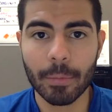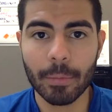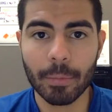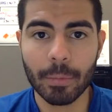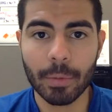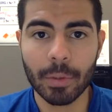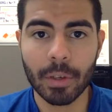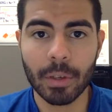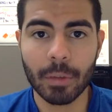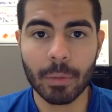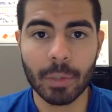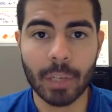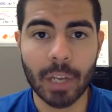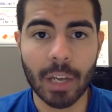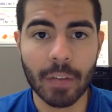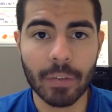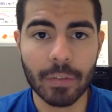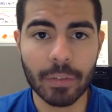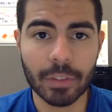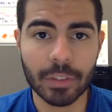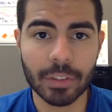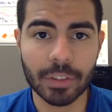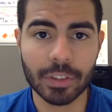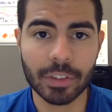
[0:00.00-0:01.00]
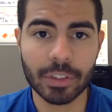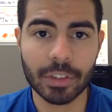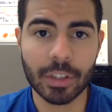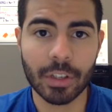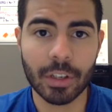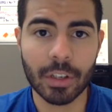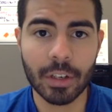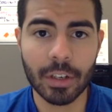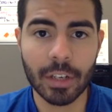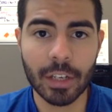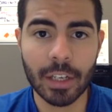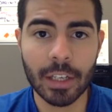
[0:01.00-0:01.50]
But when I first
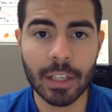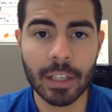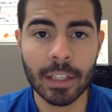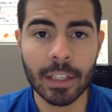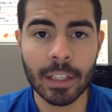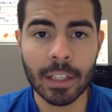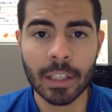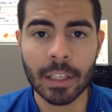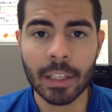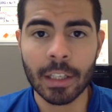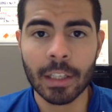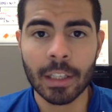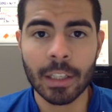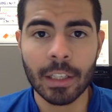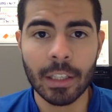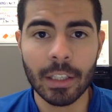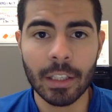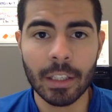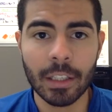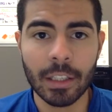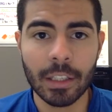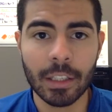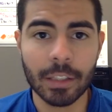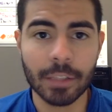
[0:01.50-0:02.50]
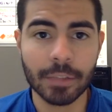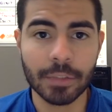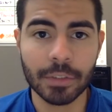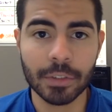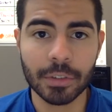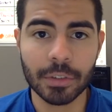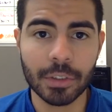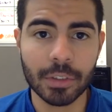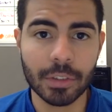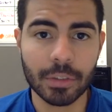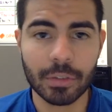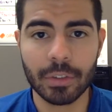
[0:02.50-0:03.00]
started, it gives you
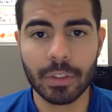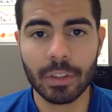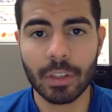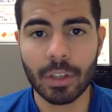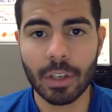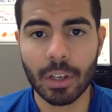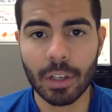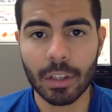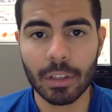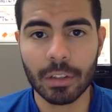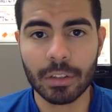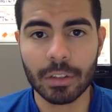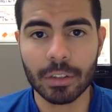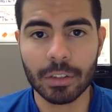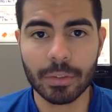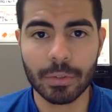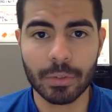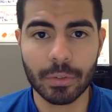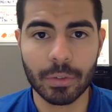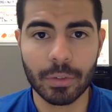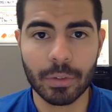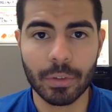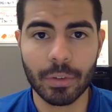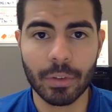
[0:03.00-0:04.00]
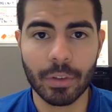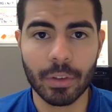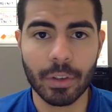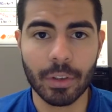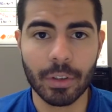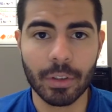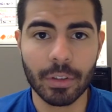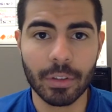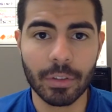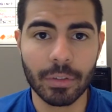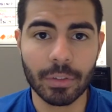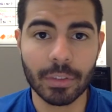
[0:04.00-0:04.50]
different colors for the
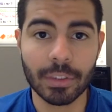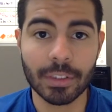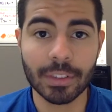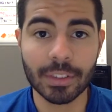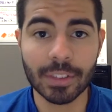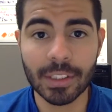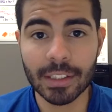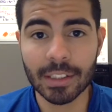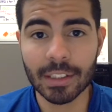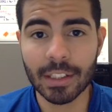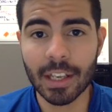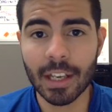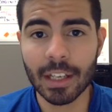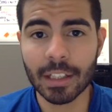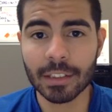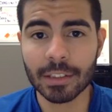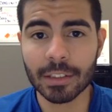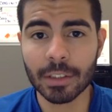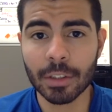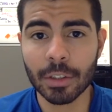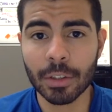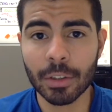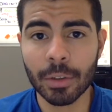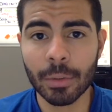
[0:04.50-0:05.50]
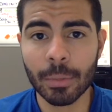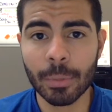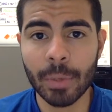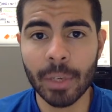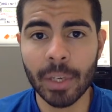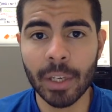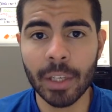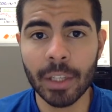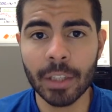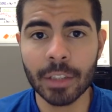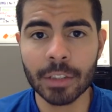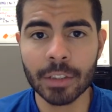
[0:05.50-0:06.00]
different syntax on the
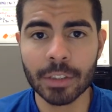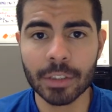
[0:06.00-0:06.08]
page.